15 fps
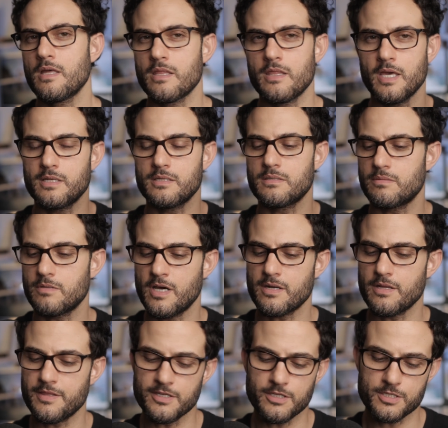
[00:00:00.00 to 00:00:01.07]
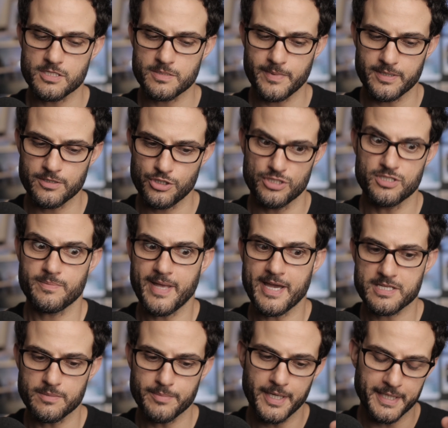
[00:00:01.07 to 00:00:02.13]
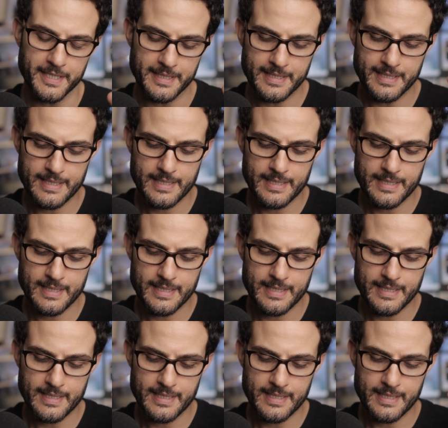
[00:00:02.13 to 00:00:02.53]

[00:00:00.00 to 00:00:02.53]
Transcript: then I don't think you should splash the money.